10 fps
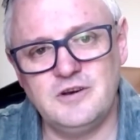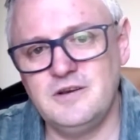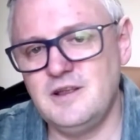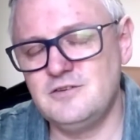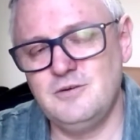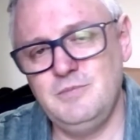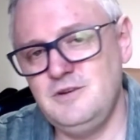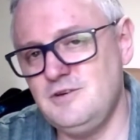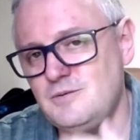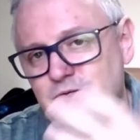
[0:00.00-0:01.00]
And that to
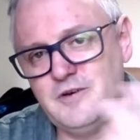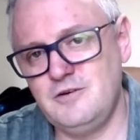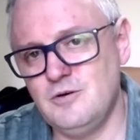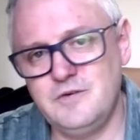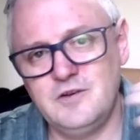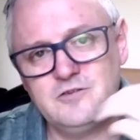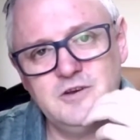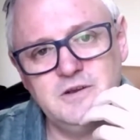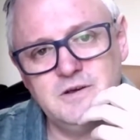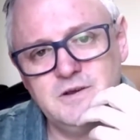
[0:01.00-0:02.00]
me seems very obvious
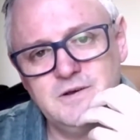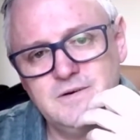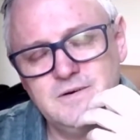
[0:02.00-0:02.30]
today.